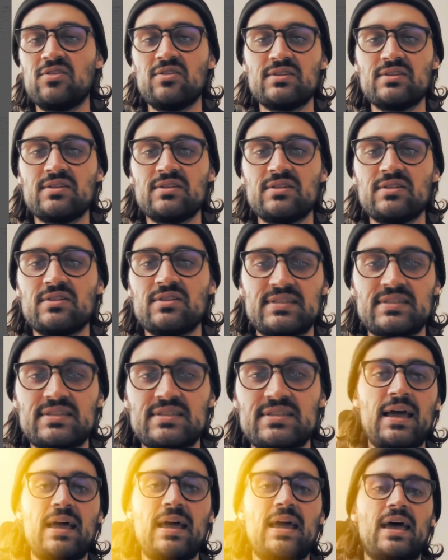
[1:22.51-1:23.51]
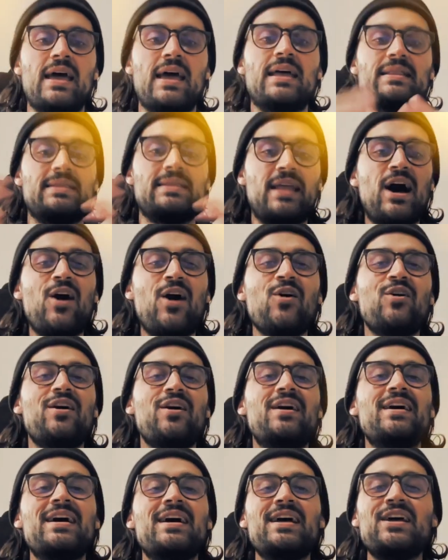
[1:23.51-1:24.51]
your scene. And now
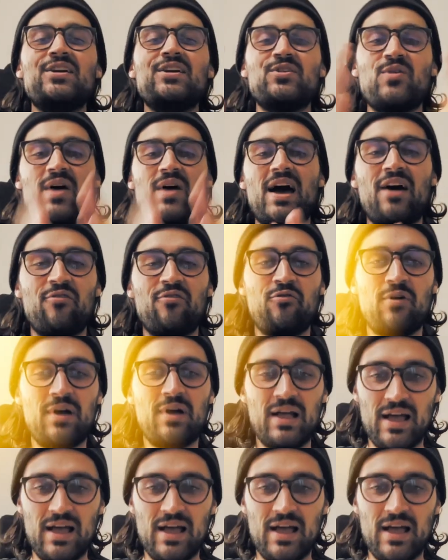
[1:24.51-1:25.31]
you have